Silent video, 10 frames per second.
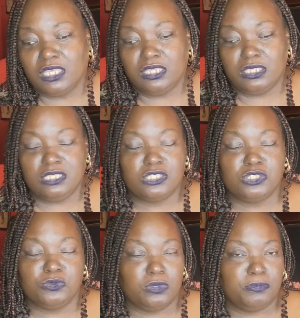they need
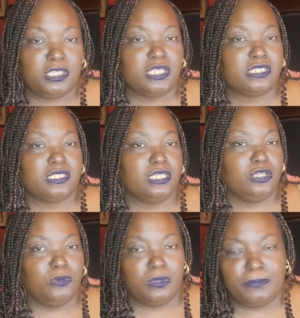to do it because
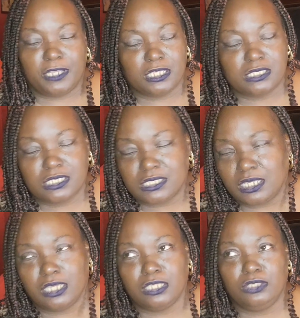they going by the
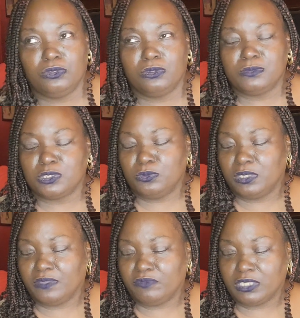society norms or
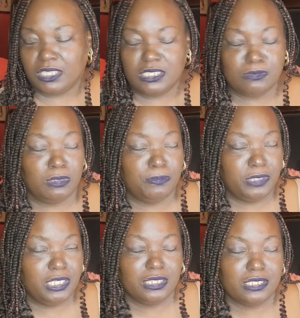whatever the case may
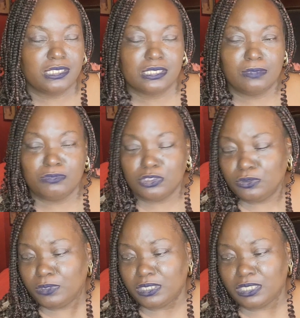be. And then some
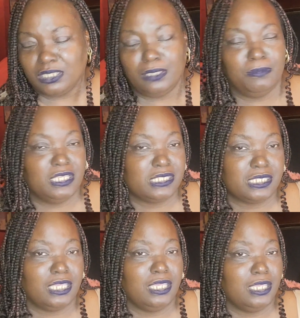do, and then they may
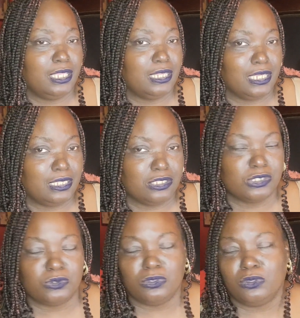say, hey, I like
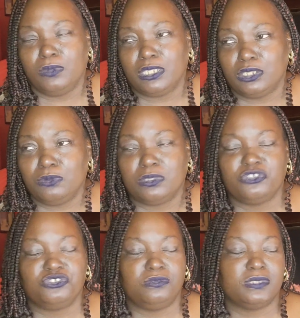this, or no, I don't.
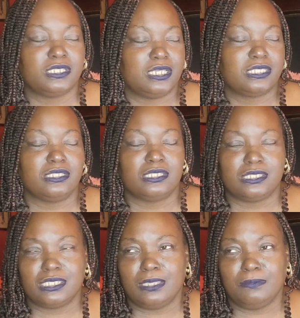Because she was asking,
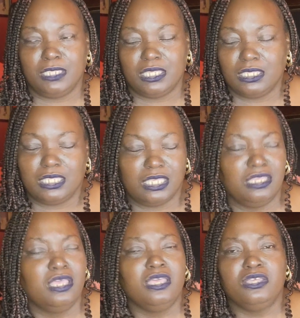does that make her gay?